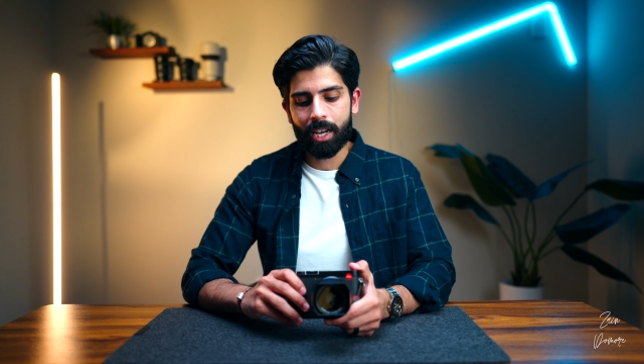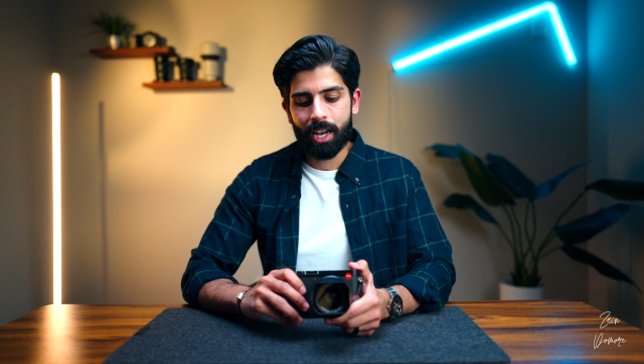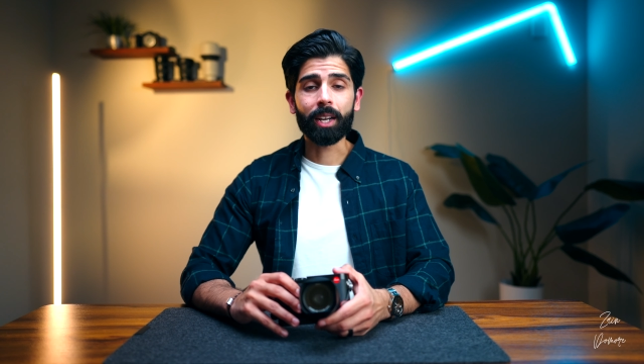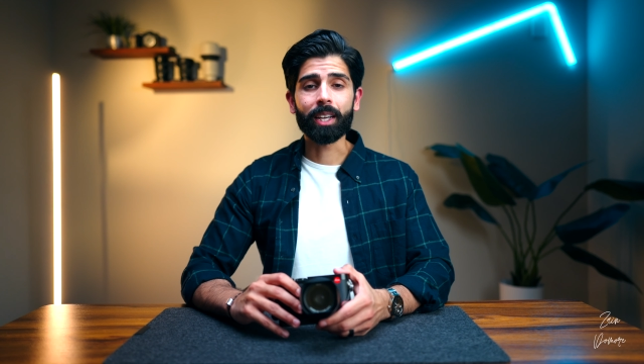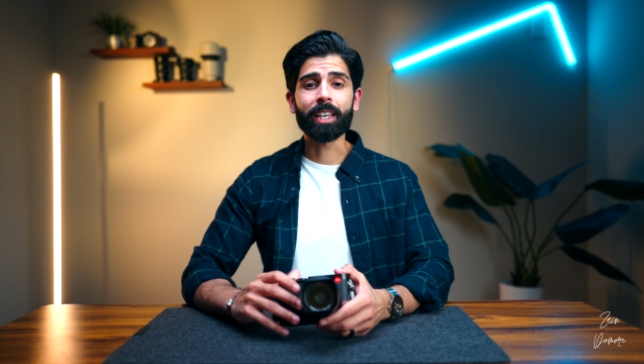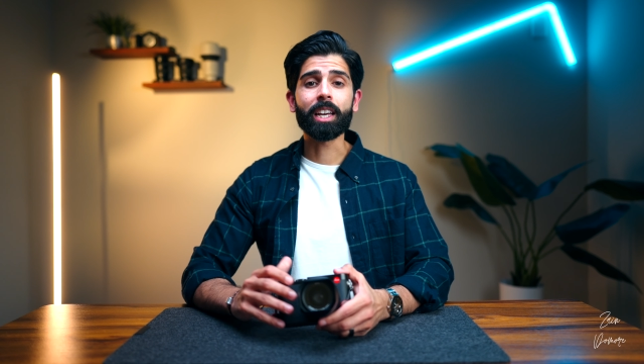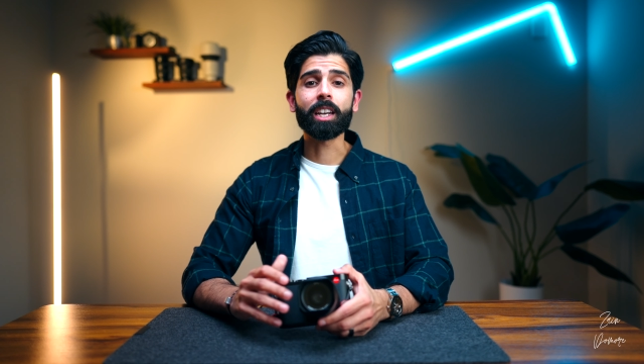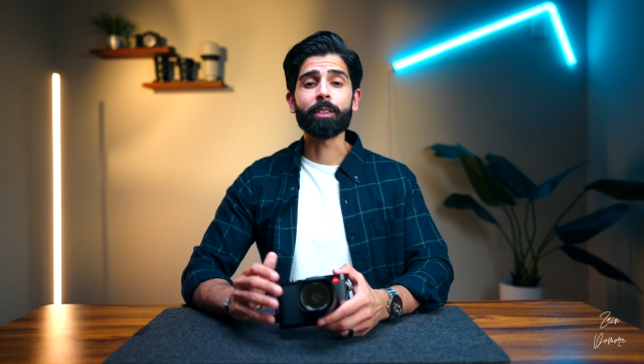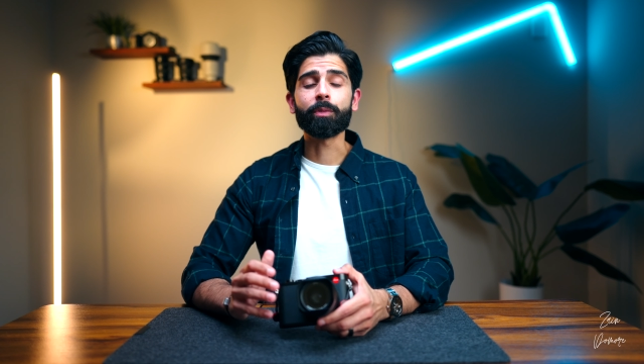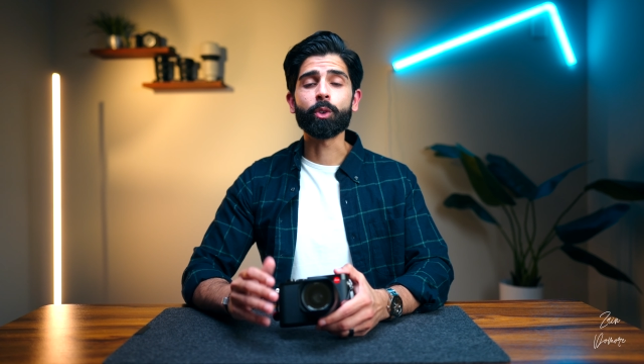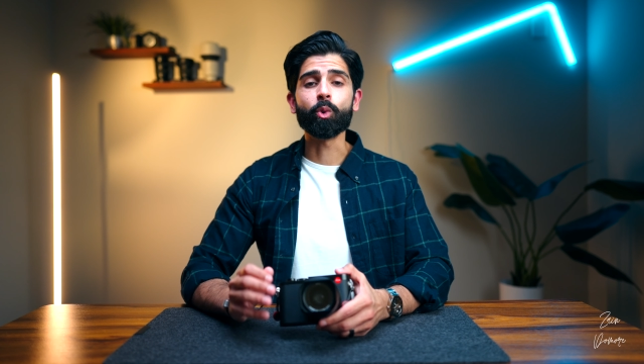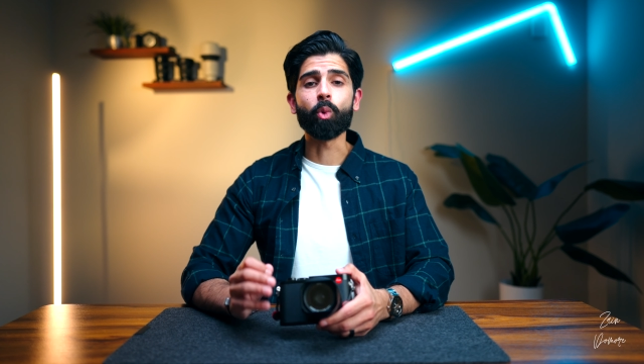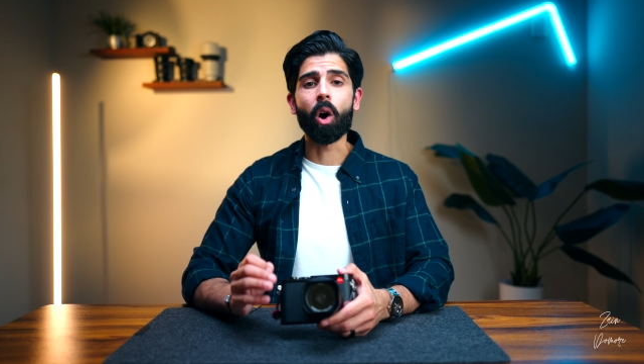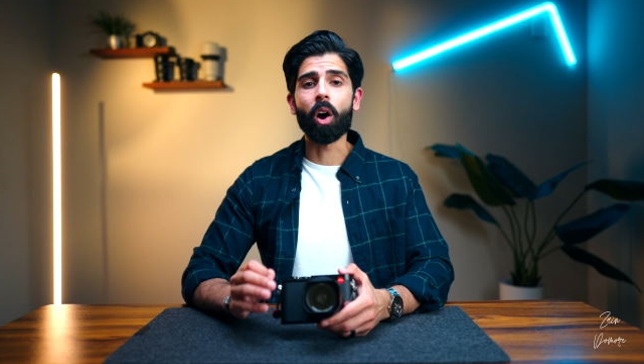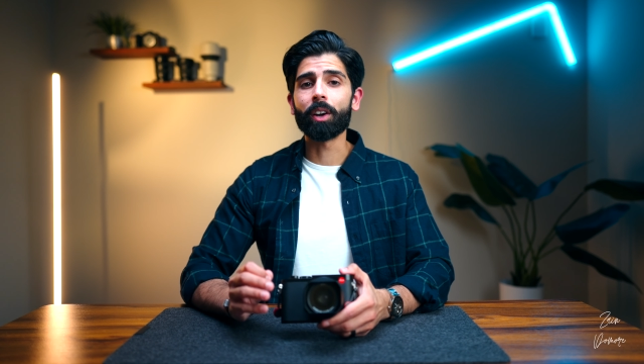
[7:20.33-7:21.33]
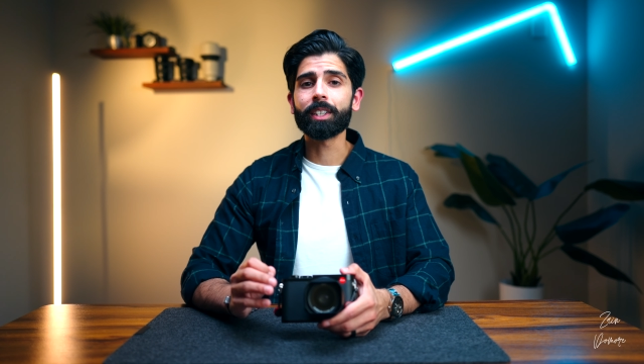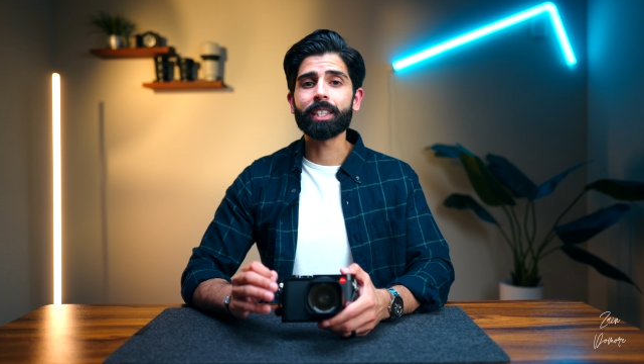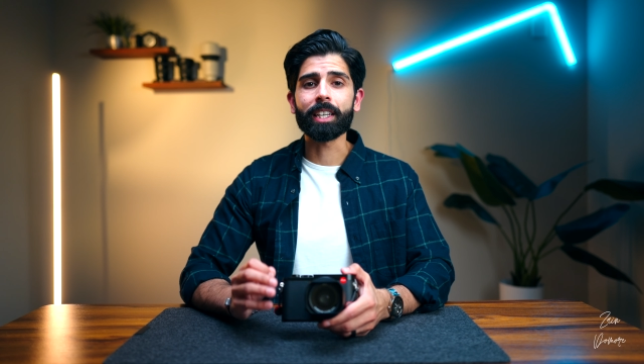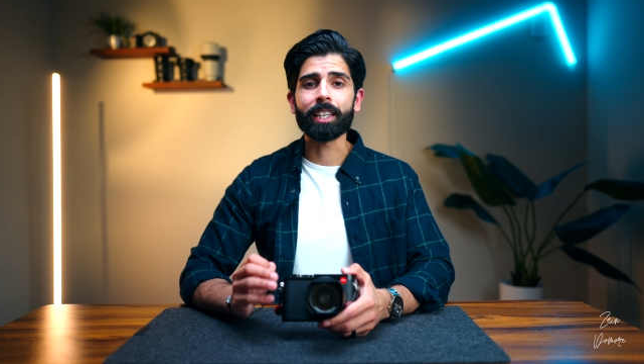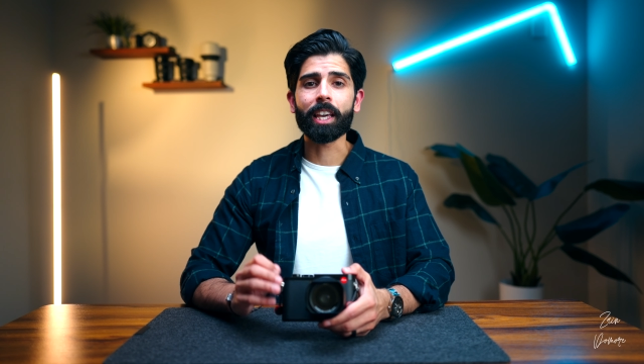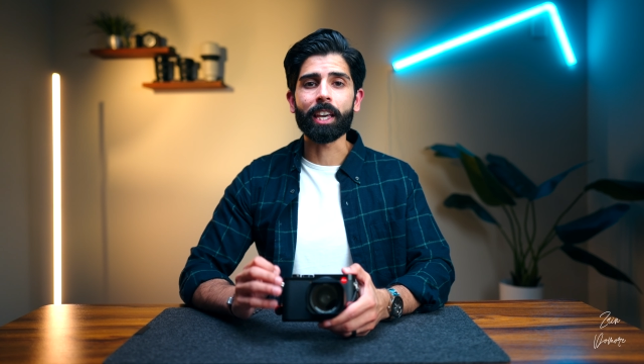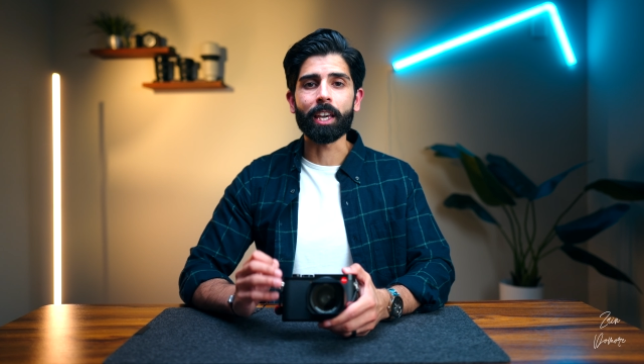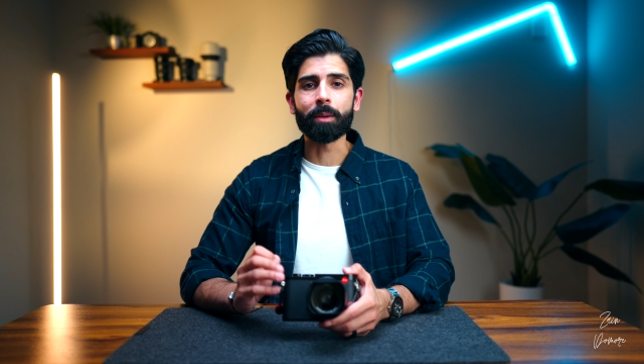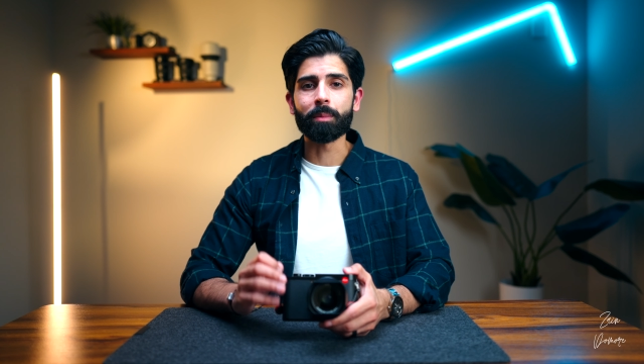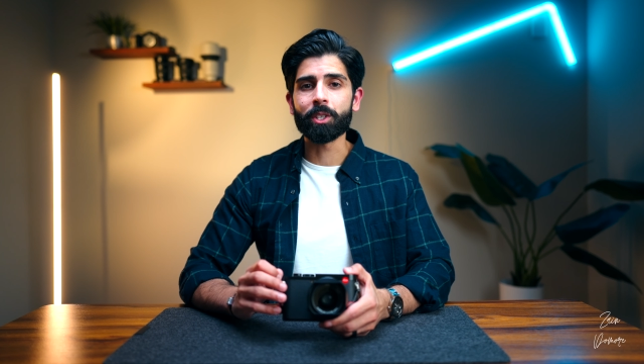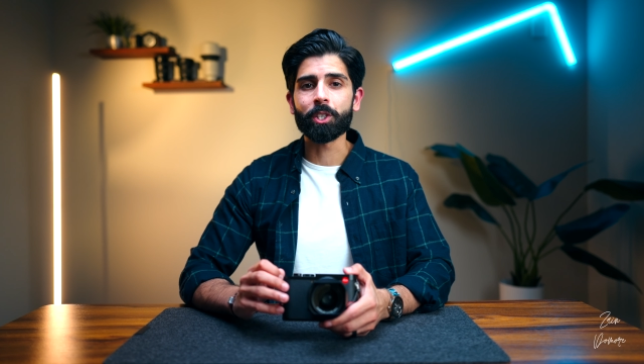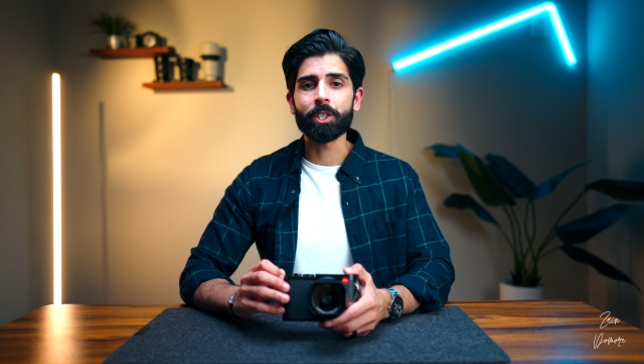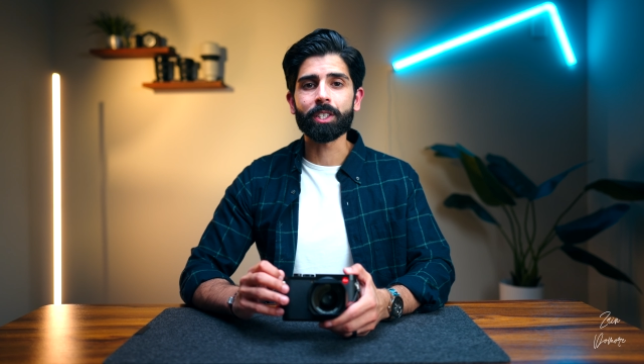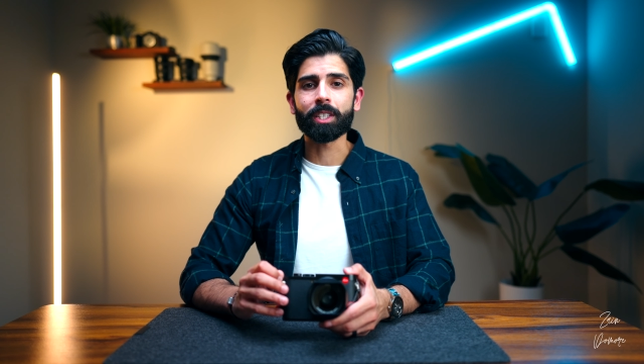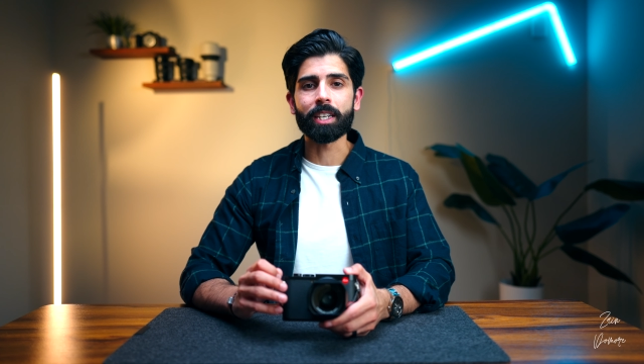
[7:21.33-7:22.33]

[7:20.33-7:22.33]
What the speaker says: But again, if you are taking images